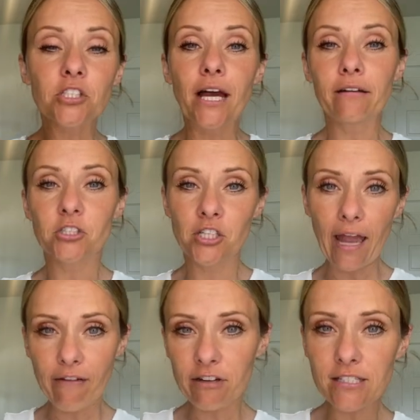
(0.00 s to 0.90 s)
are challenging
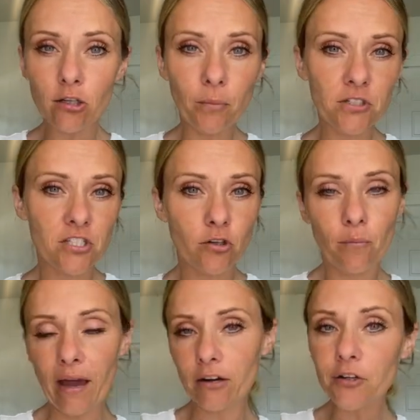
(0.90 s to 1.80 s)
every single person, no
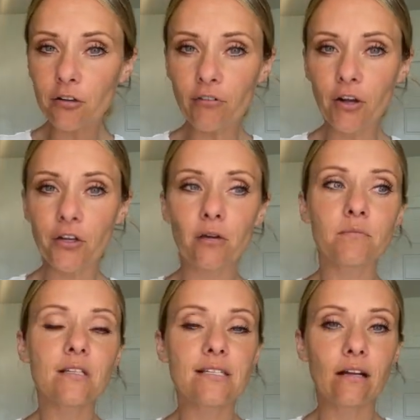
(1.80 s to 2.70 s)
matter your
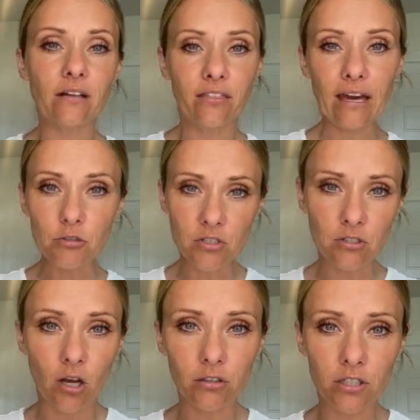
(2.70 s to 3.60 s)
volume, to sell
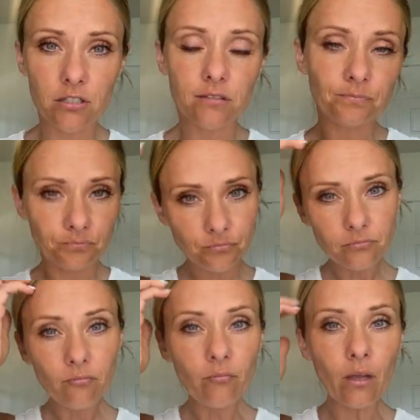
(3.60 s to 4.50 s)
$1,000
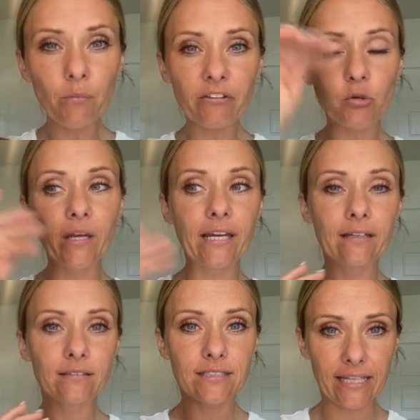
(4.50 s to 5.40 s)
between
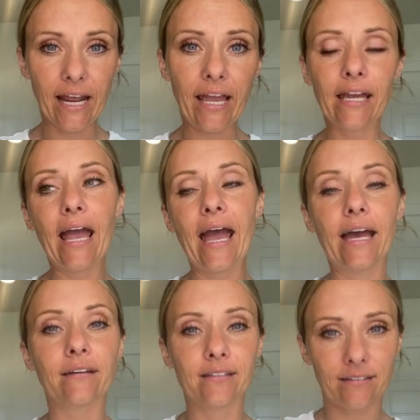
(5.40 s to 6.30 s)
today
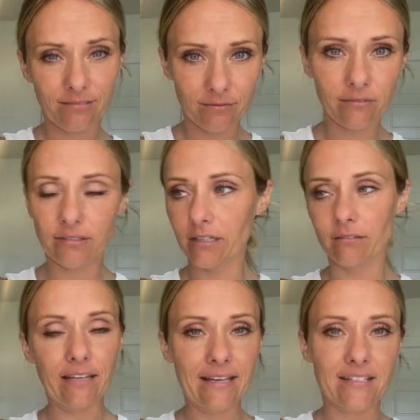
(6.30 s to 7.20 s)
and
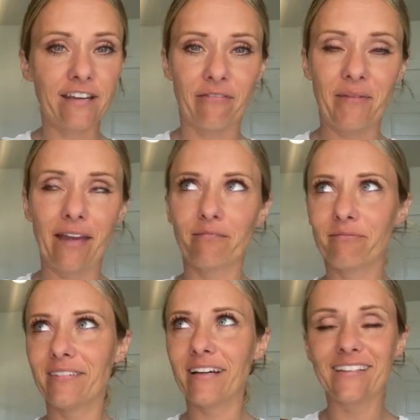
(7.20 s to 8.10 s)
the last day of May
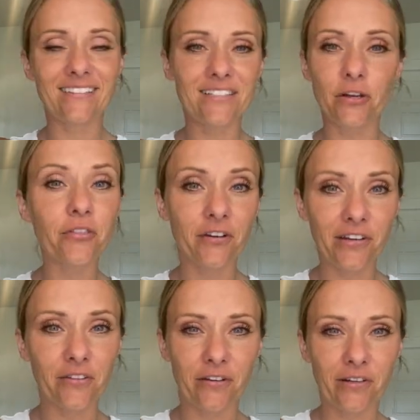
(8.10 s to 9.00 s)
is there
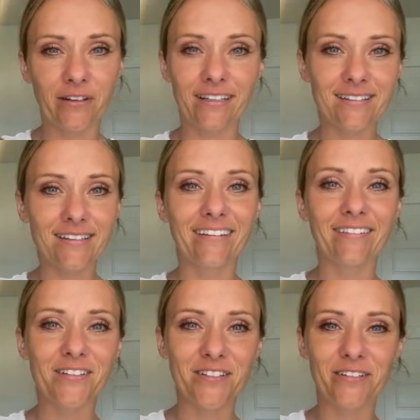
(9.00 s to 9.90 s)
30 or 31 days? I think
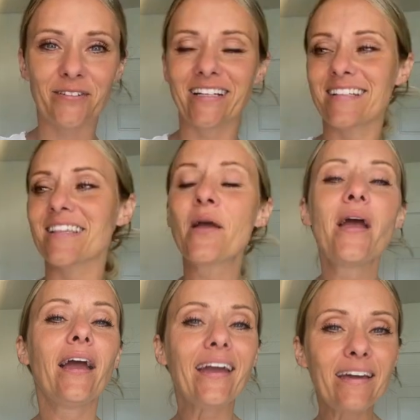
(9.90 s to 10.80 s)
there's 31 days
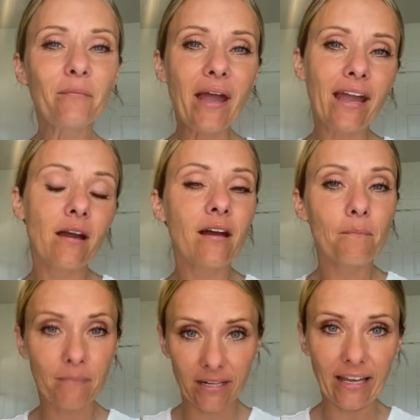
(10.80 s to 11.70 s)
in May,
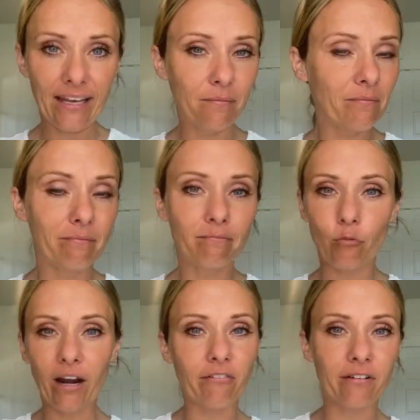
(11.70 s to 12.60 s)
midnight,
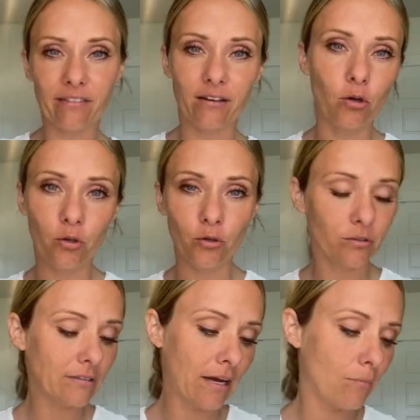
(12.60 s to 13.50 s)
whenever the
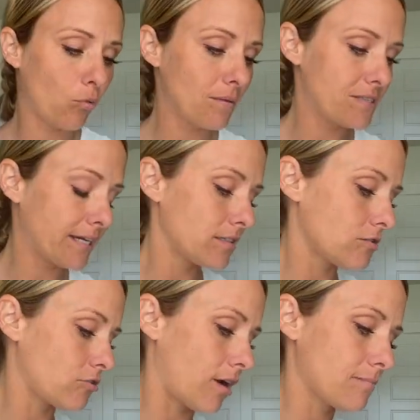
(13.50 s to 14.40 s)
whole um,
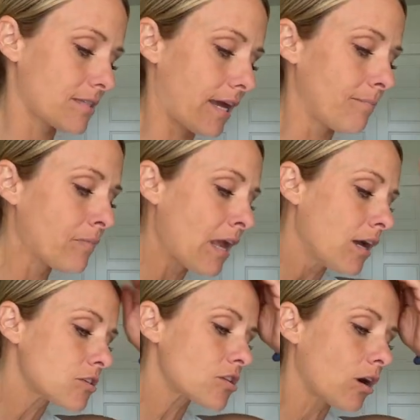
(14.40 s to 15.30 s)
website drops. Okay.
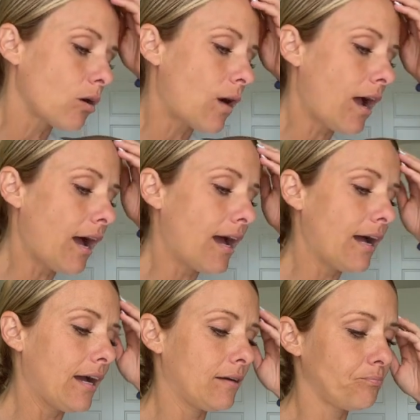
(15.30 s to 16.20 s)
So,
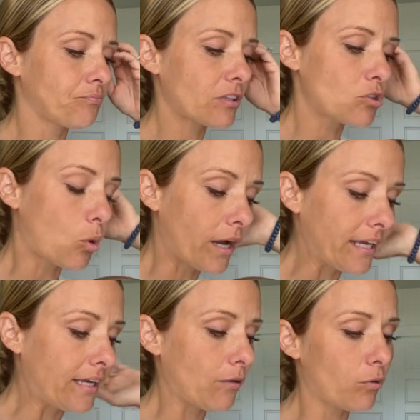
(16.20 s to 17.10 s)
um,
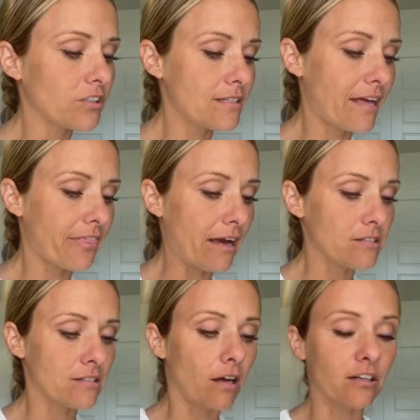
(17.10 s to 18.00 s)
20 or a
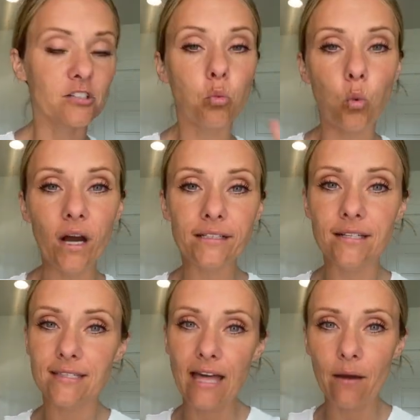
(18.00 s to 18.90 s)
thousand dollars. What
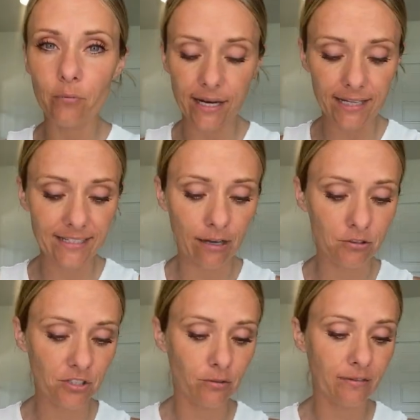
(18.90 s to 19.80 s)
does that break
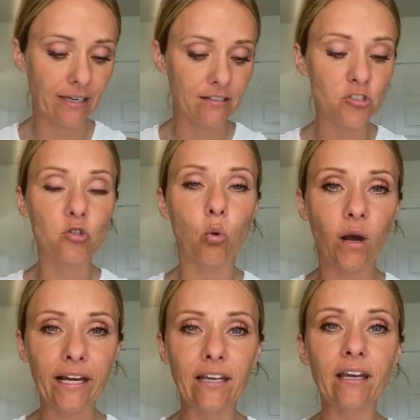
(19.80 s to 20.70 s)
down to? That is
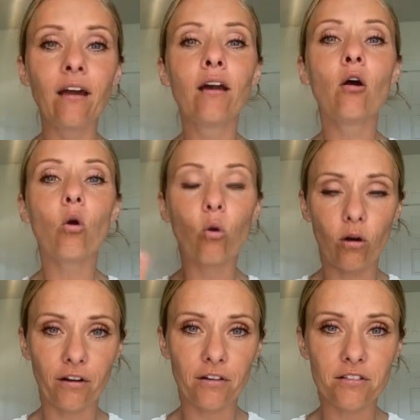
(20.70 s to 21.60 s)
20
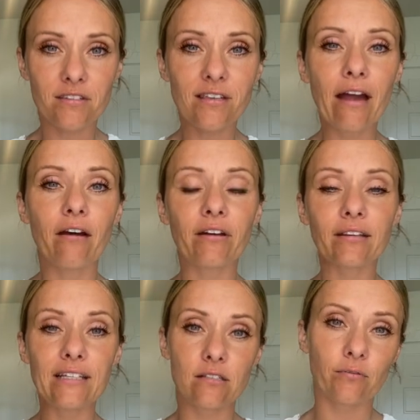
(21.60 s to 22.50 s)
orders of at
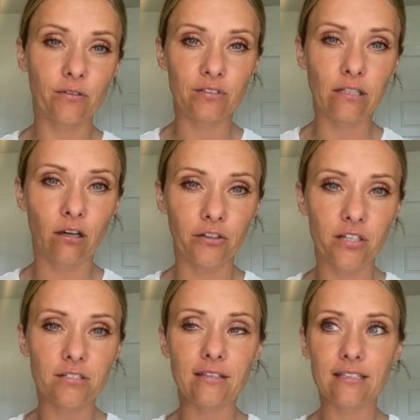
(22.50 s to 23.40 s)
least $50.
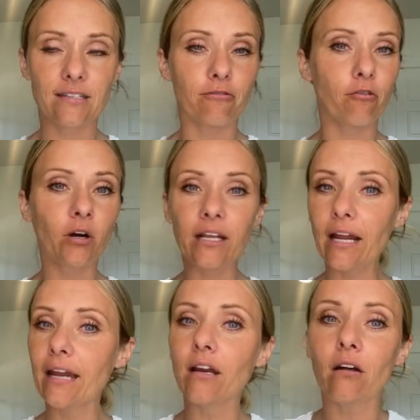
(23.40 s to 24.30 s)
That's a
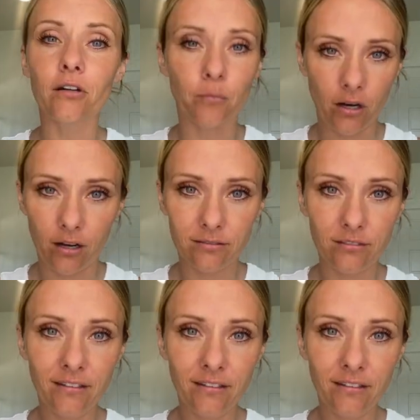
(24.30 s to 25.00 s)
$49 bra.